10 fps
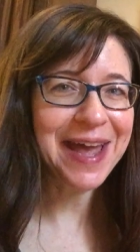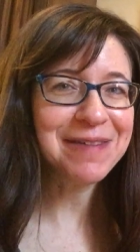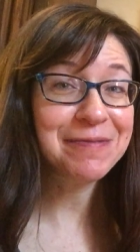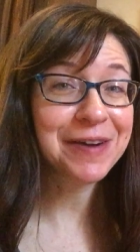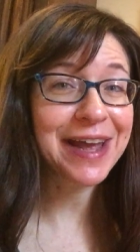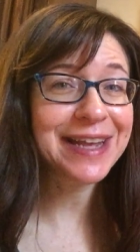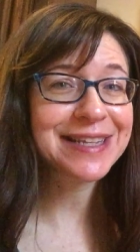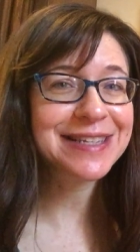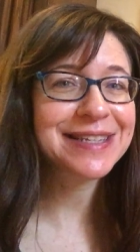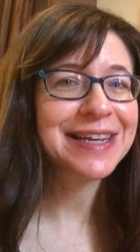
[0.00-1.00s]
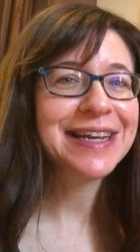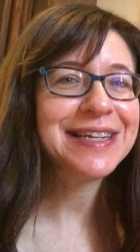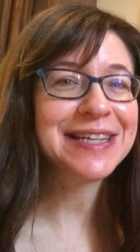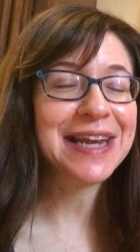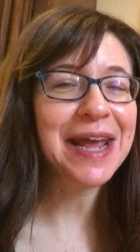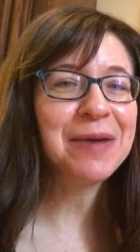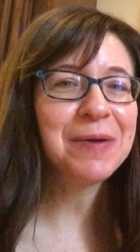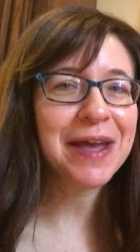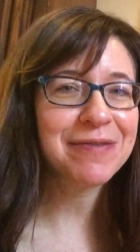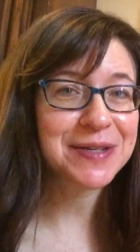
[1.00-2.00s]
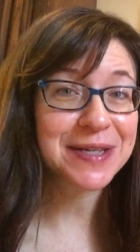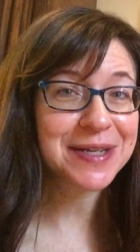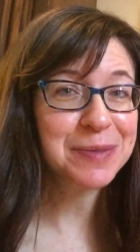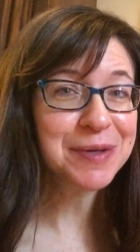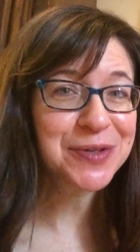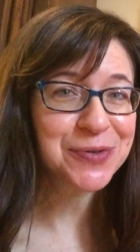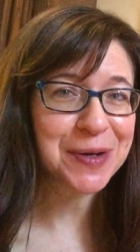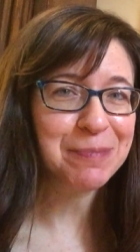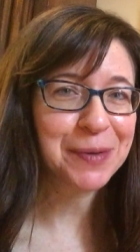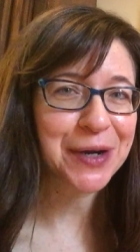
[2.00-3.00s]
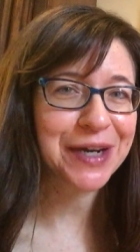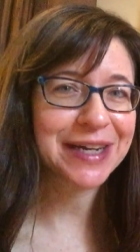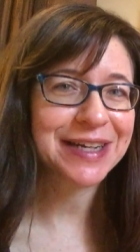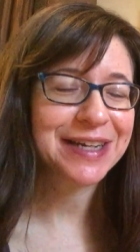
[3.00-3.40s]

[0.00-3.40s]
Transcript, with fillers: Hi friends! Today we have a Sesame Street book.